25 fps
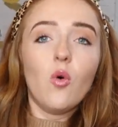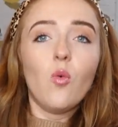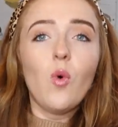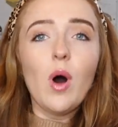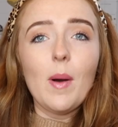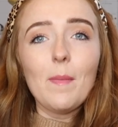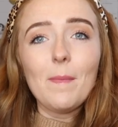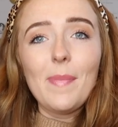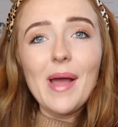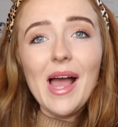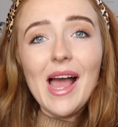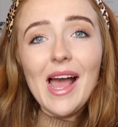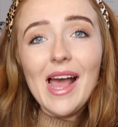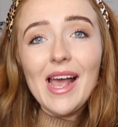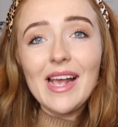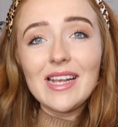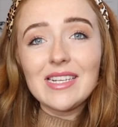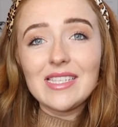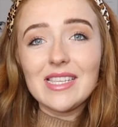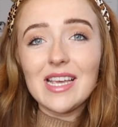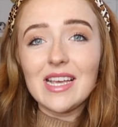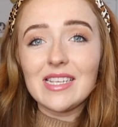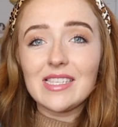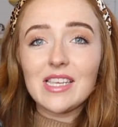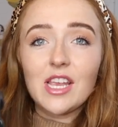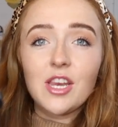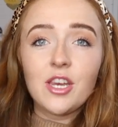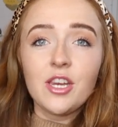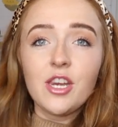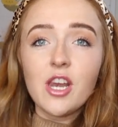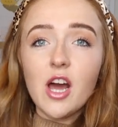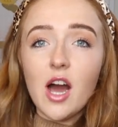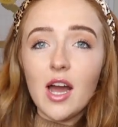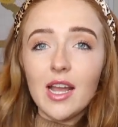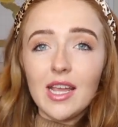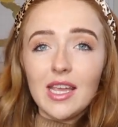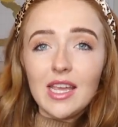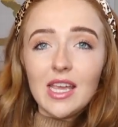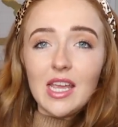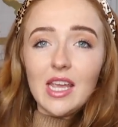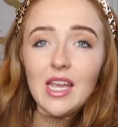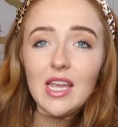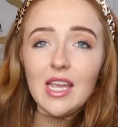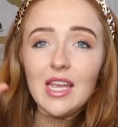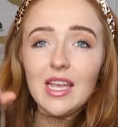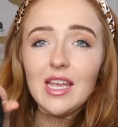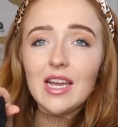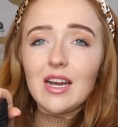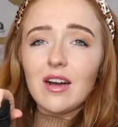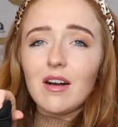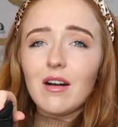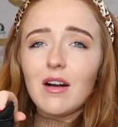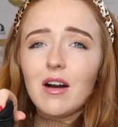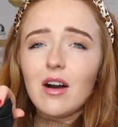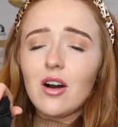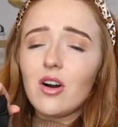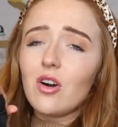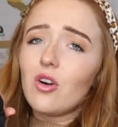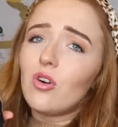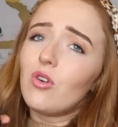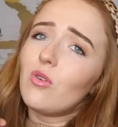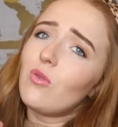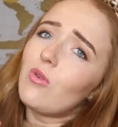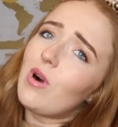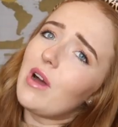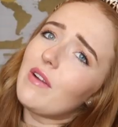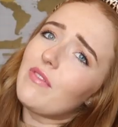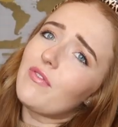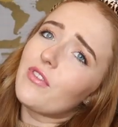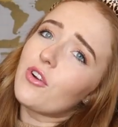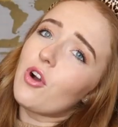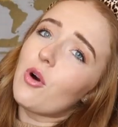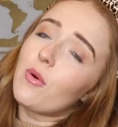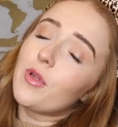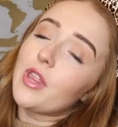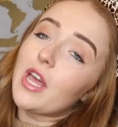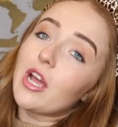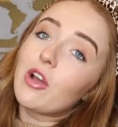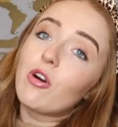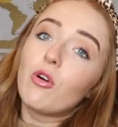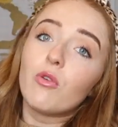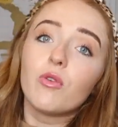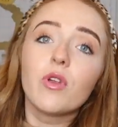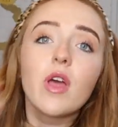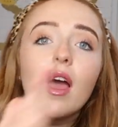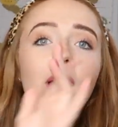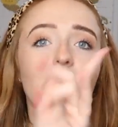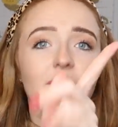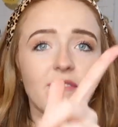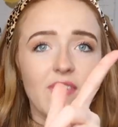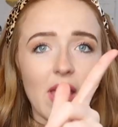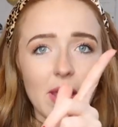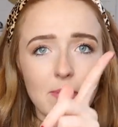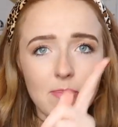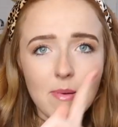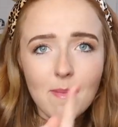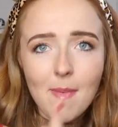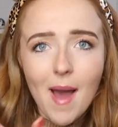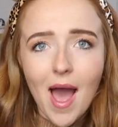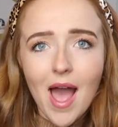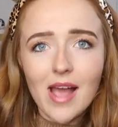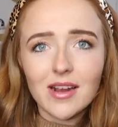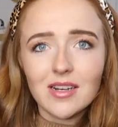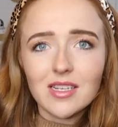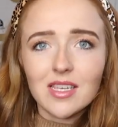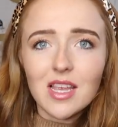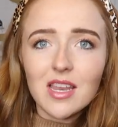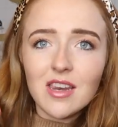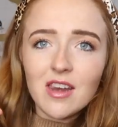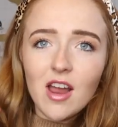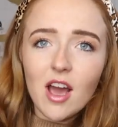One pair is this Nike, oh, I forgot what they're called, VaporMax.